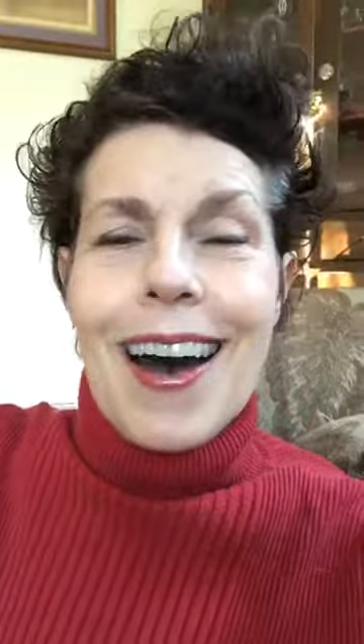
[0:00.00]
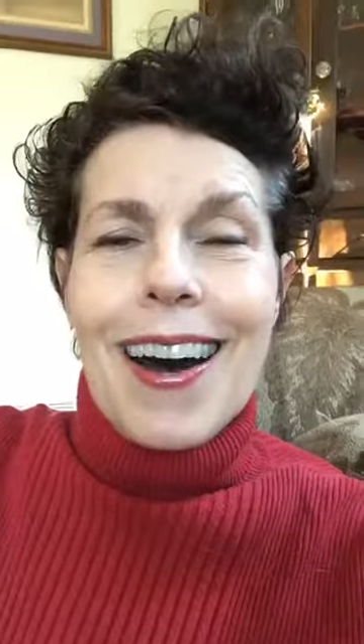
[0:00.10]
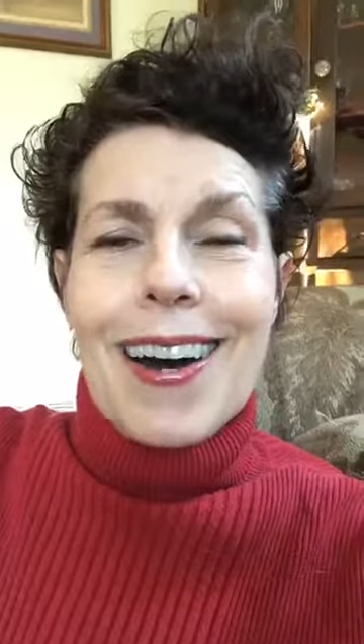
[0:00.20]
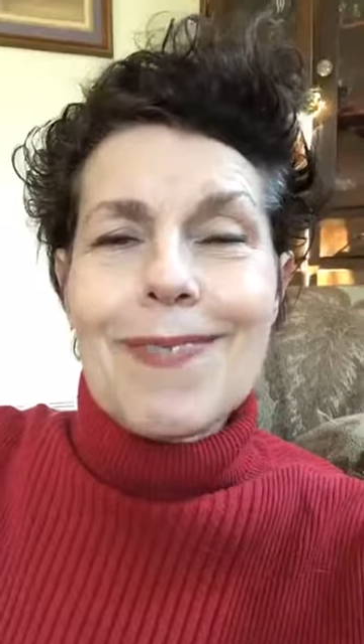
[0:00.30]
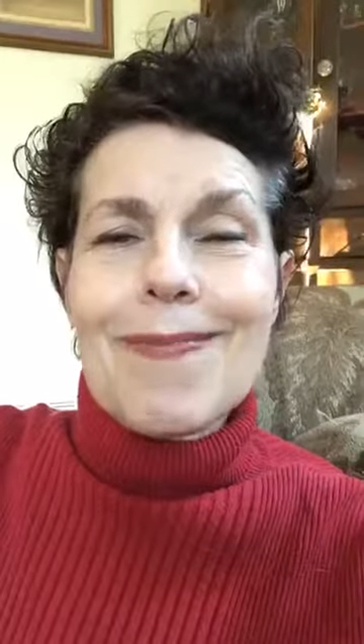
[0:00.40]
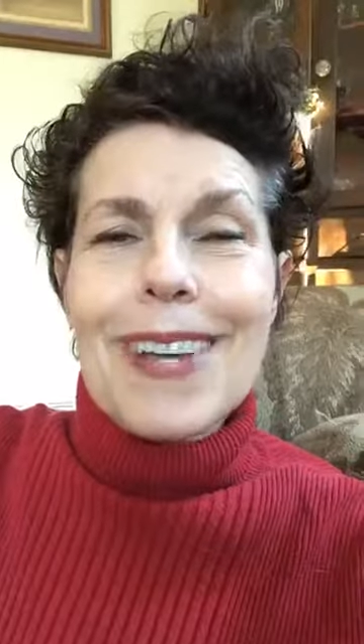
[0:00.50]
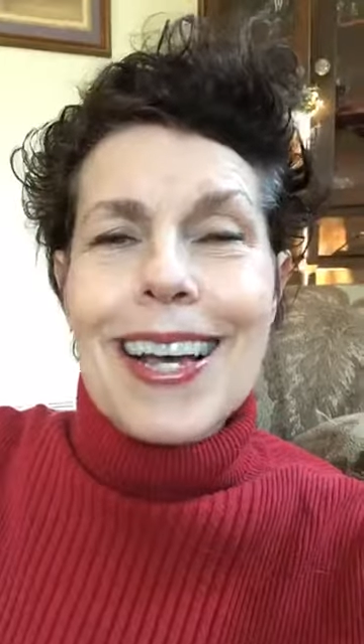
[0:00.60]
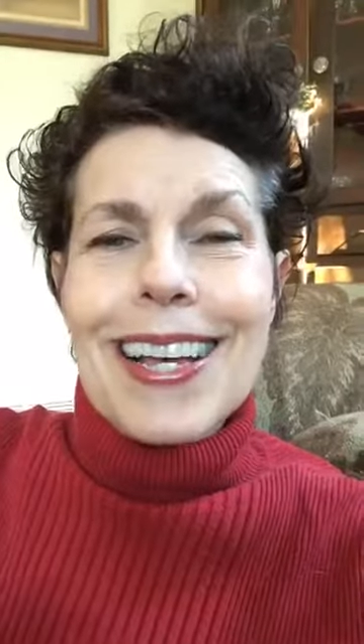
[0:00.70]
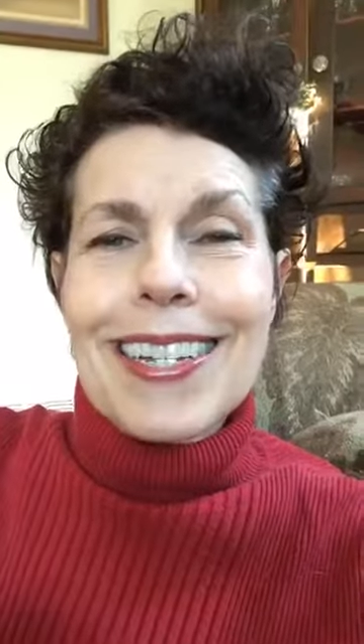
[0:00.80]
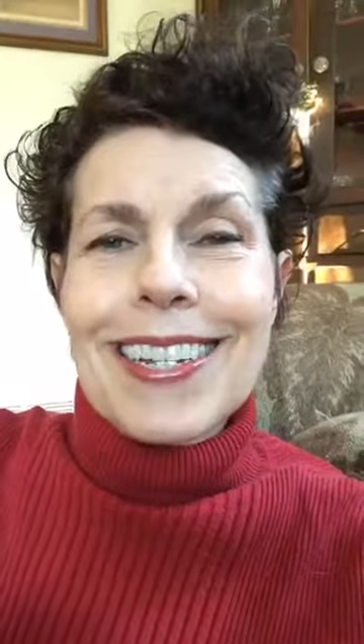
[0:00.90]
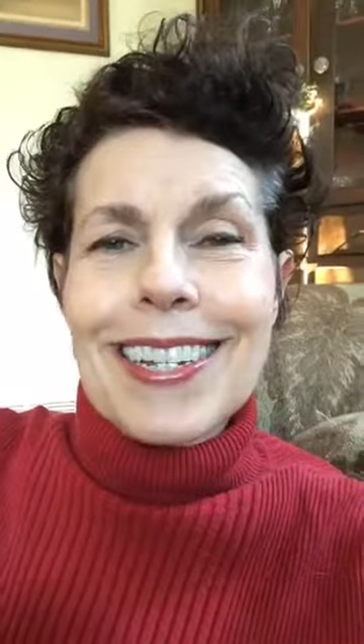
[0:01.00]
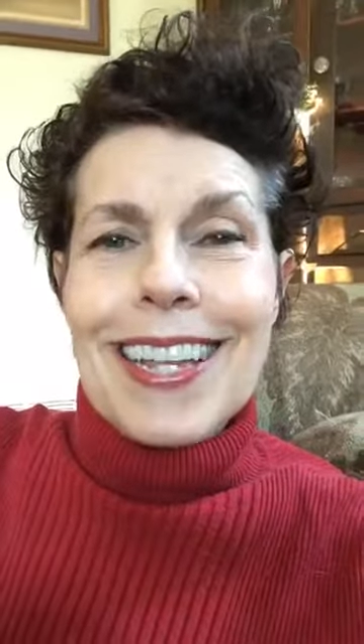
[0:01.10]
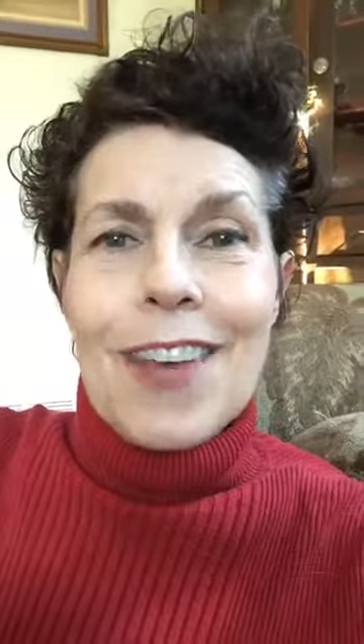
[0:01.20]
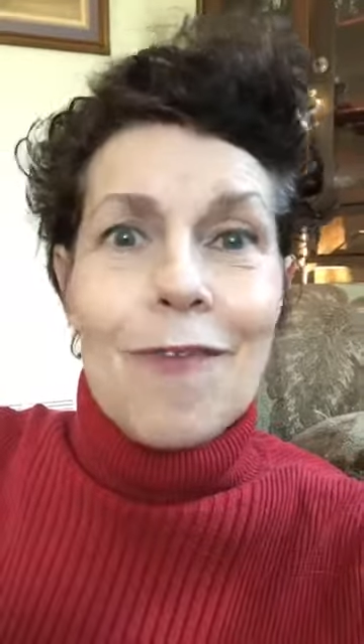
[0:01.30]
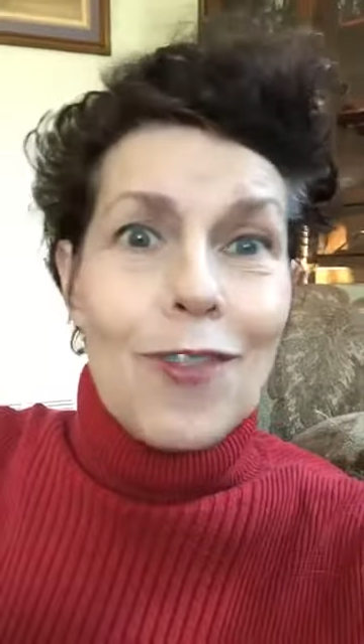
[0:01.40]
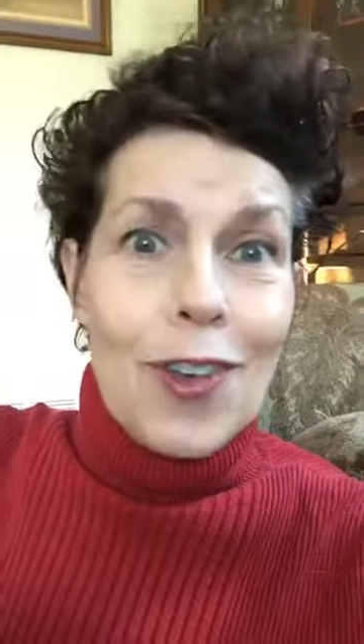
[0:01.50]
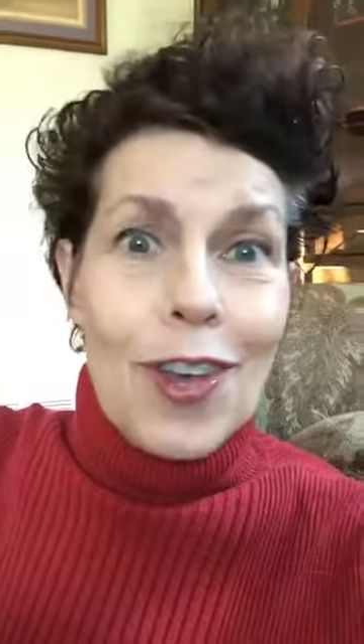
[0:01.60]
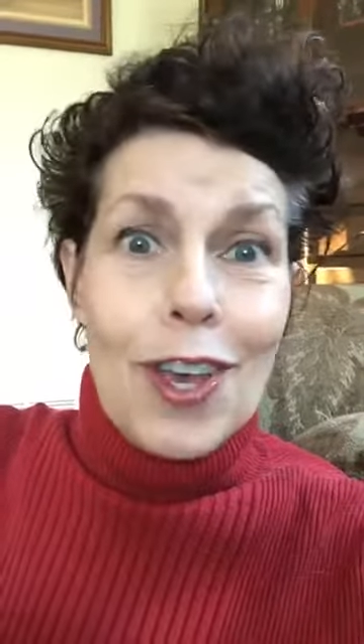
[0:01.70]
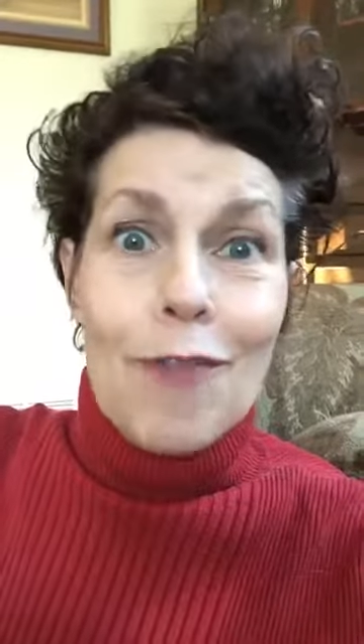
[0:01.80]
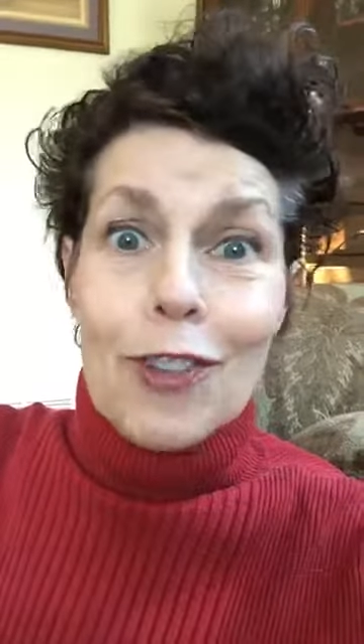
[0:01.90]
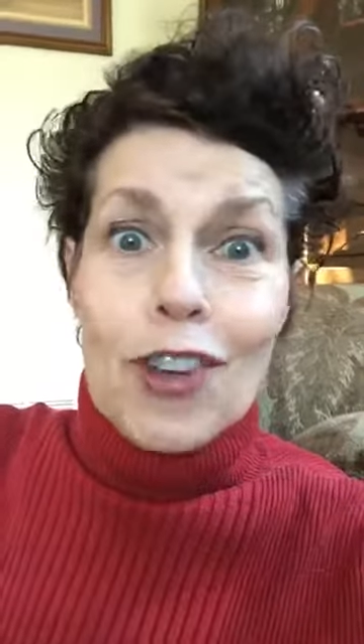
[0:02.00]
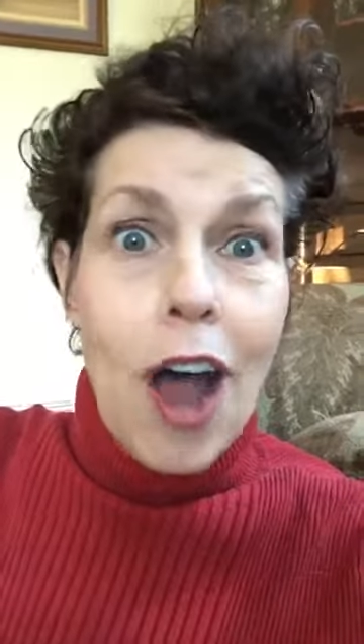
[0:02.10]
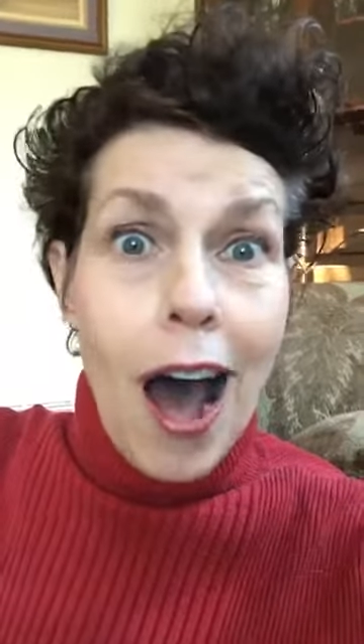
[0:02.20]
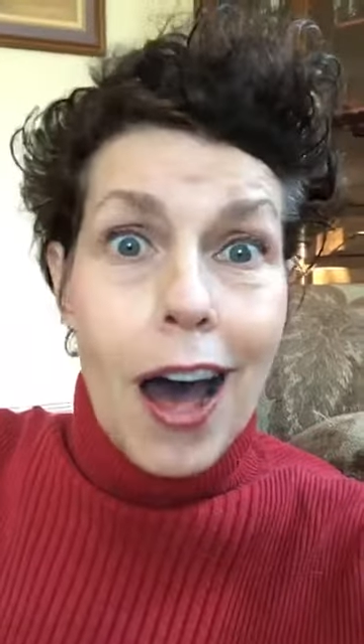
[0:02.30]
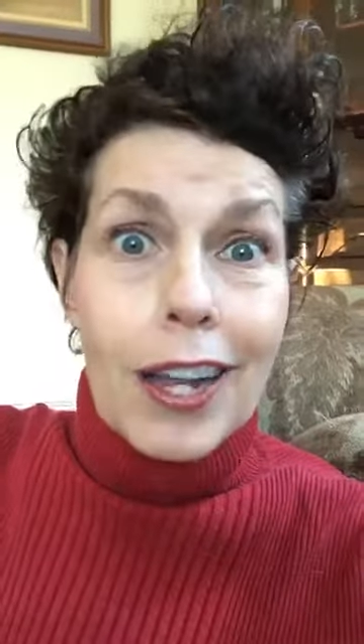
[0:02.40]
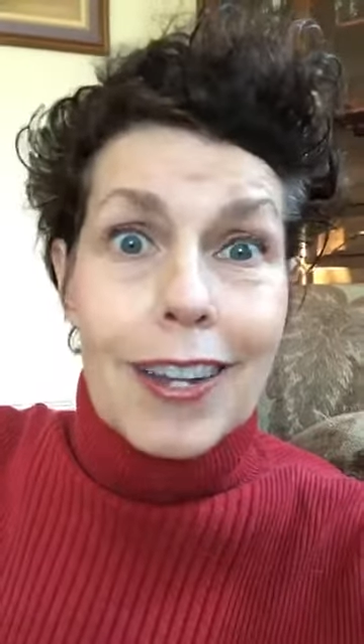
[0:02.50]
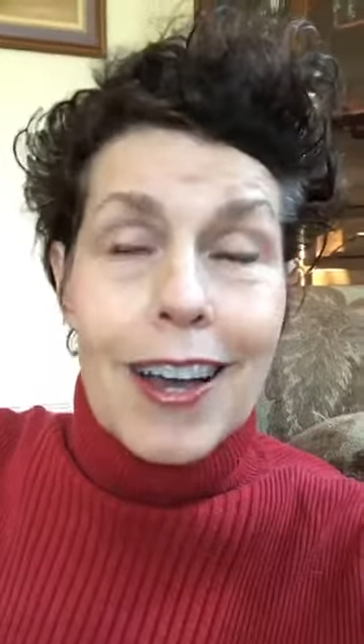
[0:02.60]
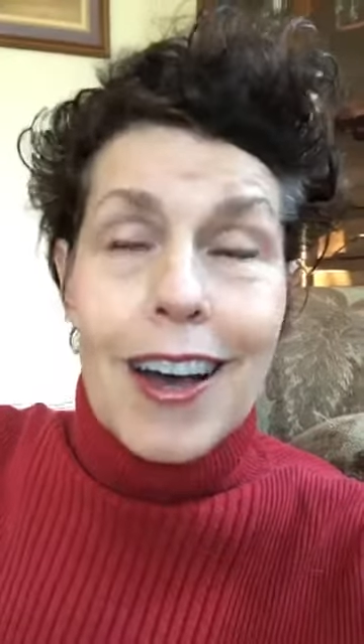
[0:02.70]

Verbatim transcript: And if you're not,